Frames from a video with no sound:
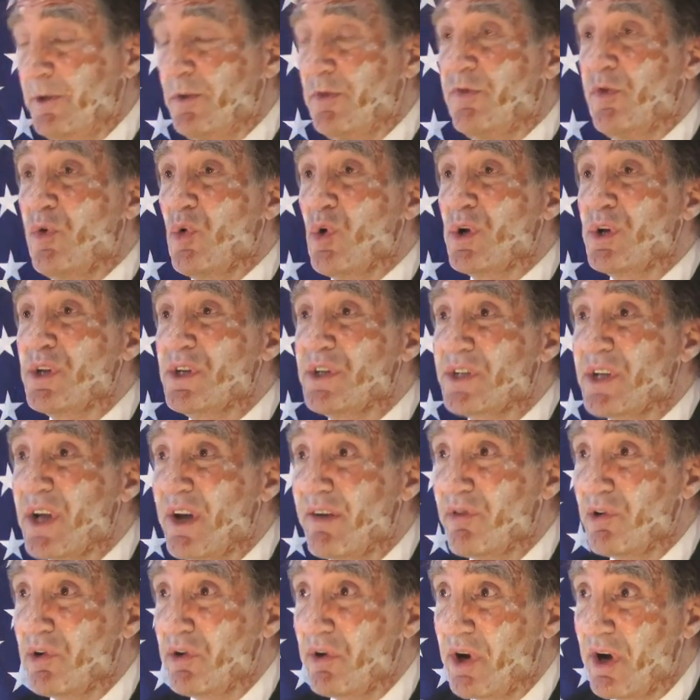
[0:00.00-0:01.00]
The
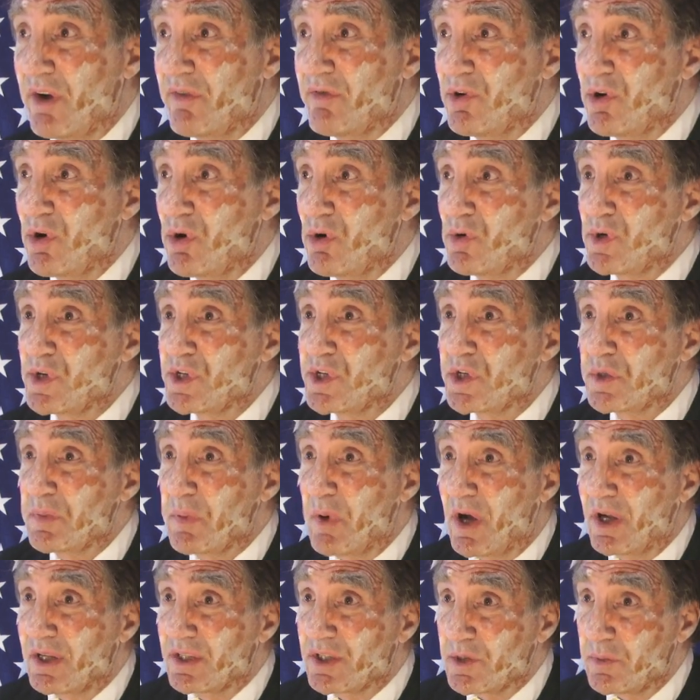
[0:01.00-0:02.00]
47 who have no
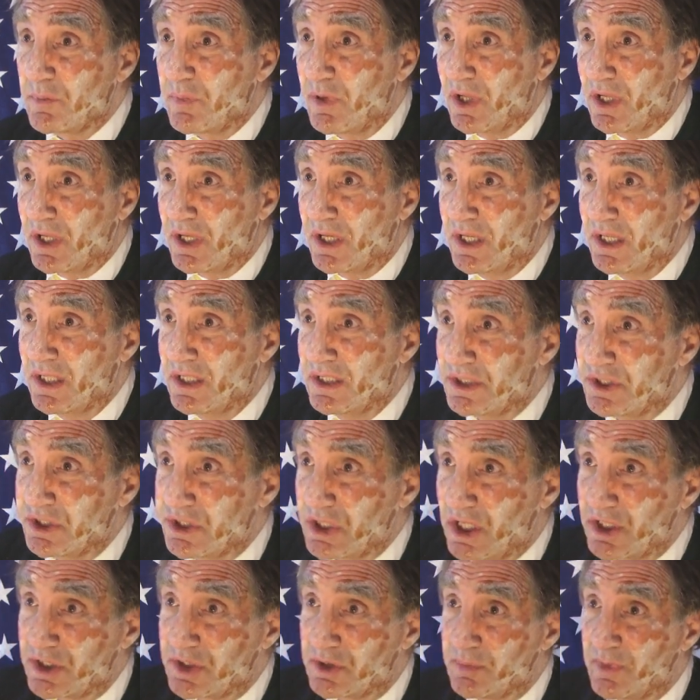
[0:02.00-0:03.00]
responsibility and
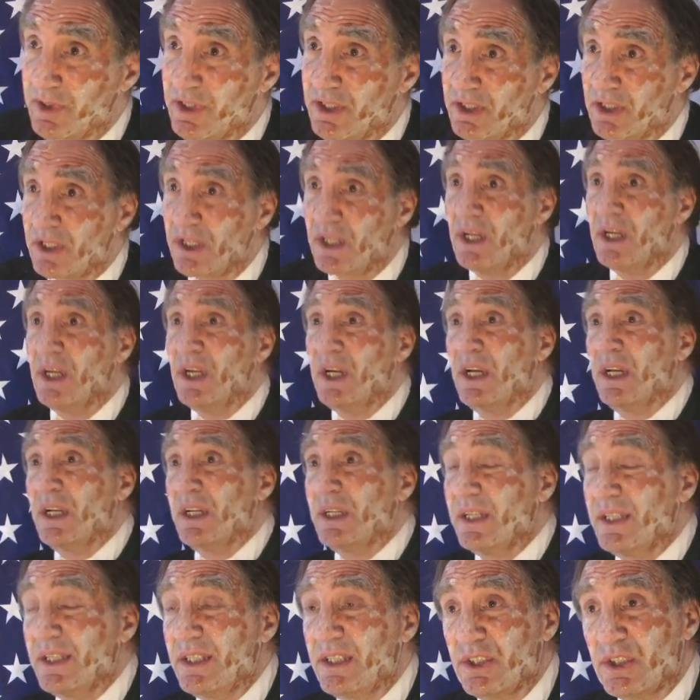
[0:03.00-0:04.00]
judgment
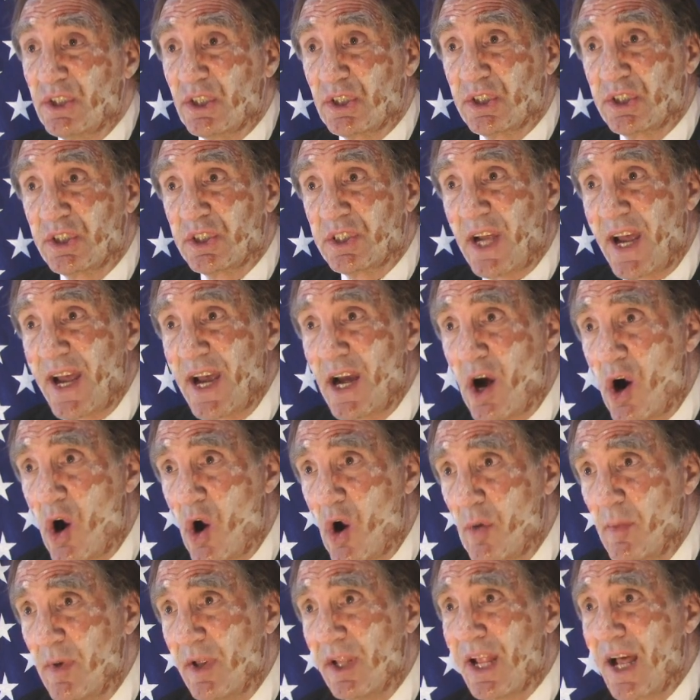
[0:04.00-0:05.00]
need to just stay
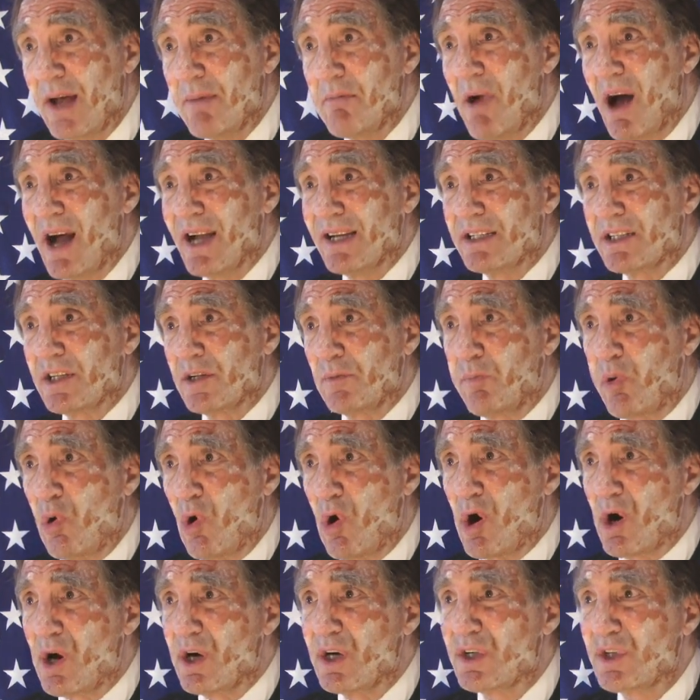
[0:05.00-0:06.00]
home and let my
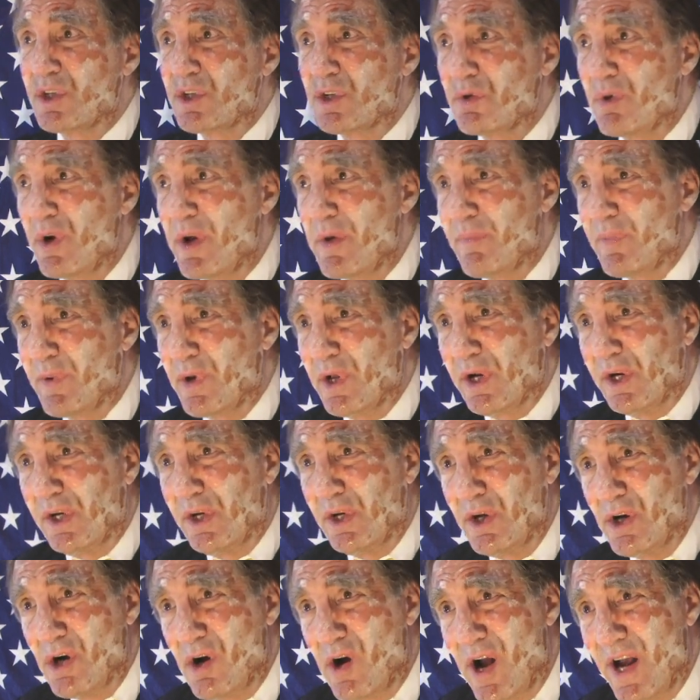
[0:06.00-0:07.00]
supporters sweep in
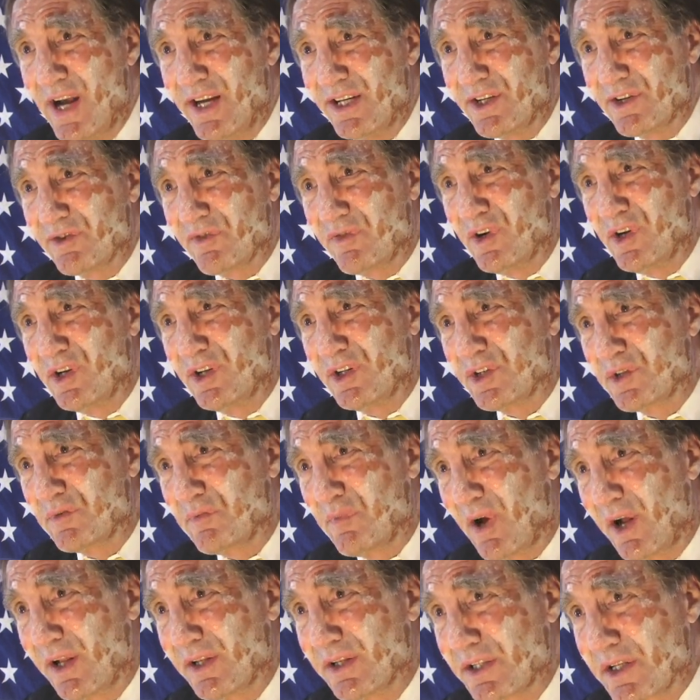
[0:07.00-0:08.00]
a new age of
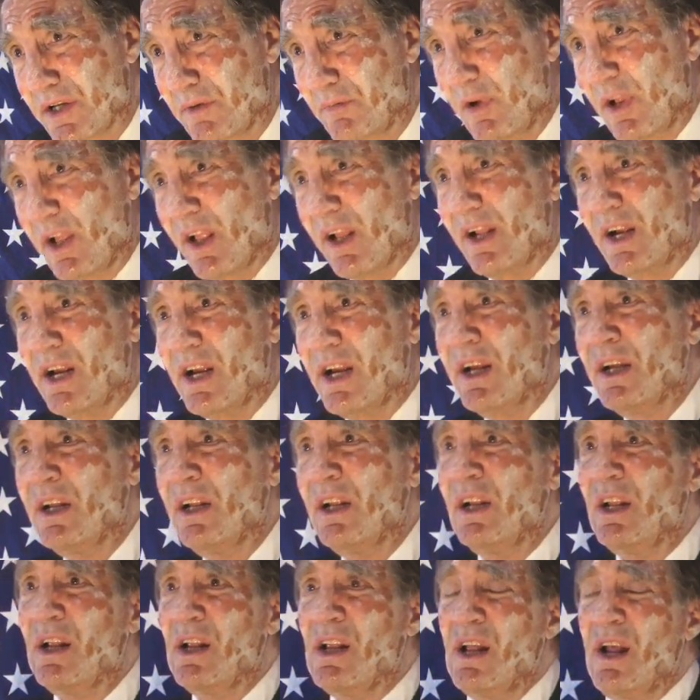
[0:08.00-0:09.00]
responsibility,
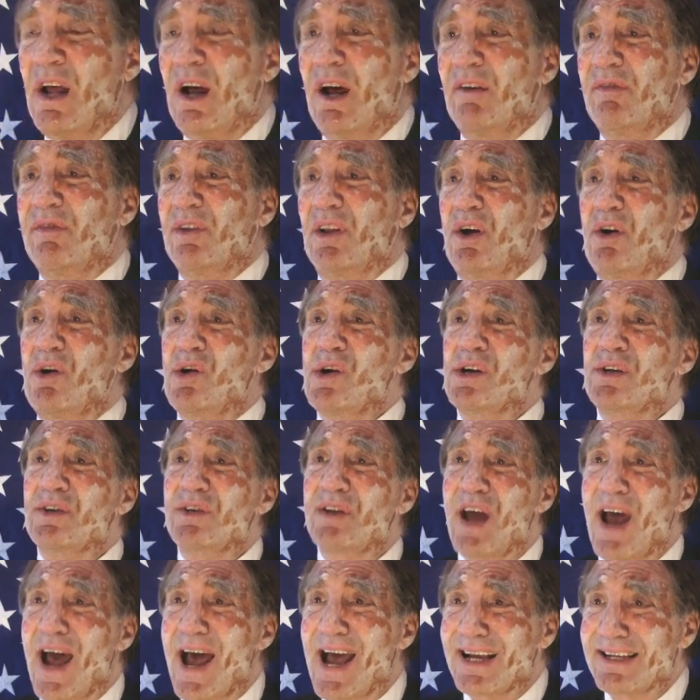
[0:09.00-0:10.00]
of
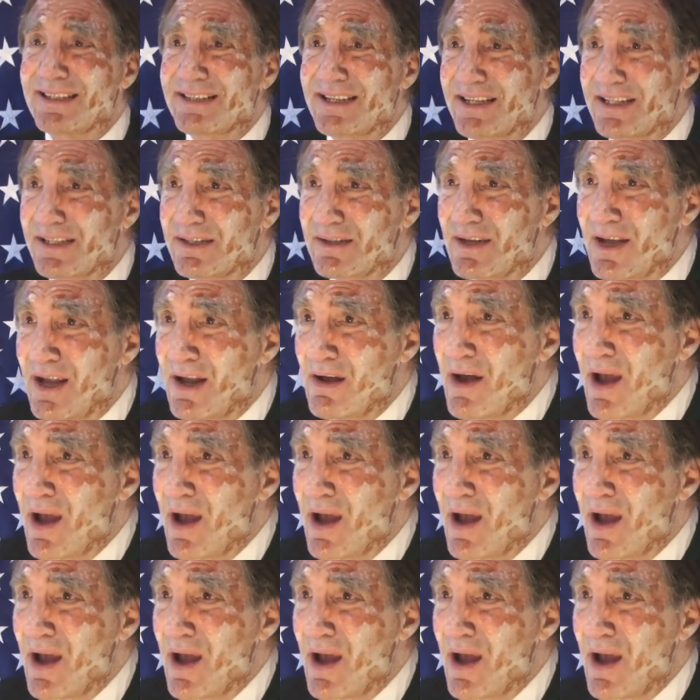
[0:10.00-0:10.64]
lower taxes.